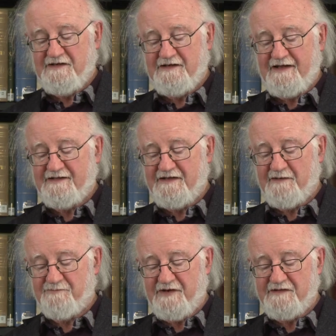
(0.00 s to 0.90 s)
like the
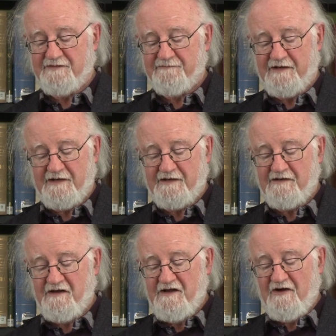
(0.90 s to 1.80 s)
embrace of
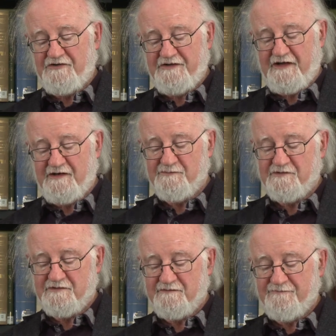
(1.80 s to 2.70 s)
air or the
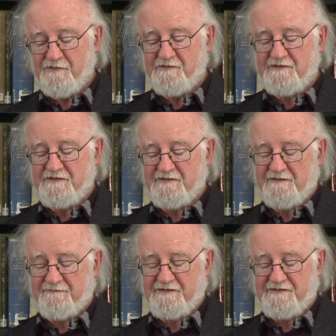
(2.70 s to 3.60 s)
inward forces
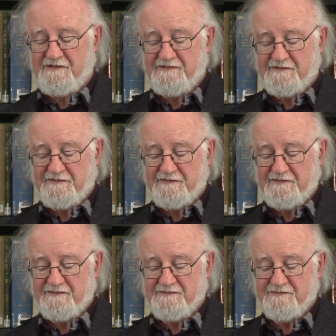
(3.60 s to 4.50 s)
of the
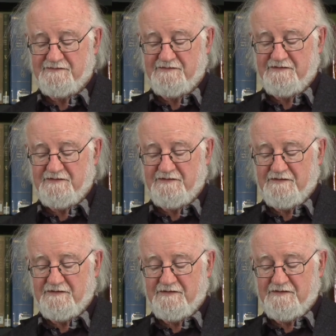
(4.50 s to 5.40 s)
seasons.
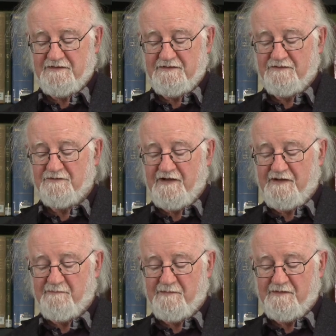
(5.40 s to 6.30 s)
Your
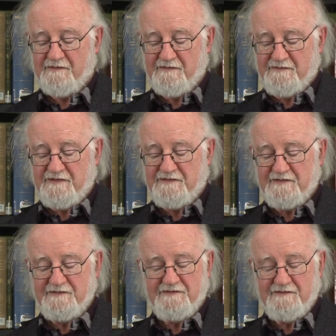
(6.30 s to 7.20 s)
name,
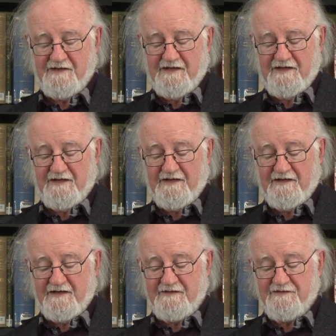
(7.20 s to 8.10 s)
Jesus,
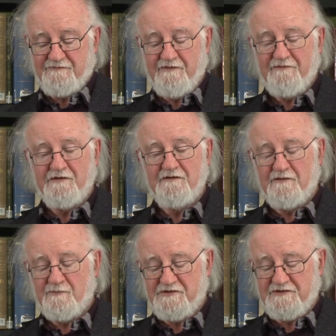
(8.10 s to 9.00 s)
is the river on
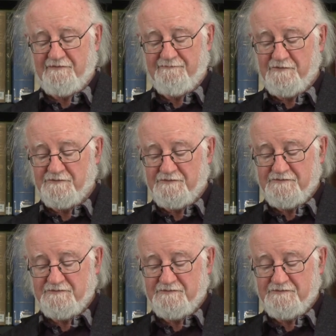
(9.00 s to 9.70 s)
which I float.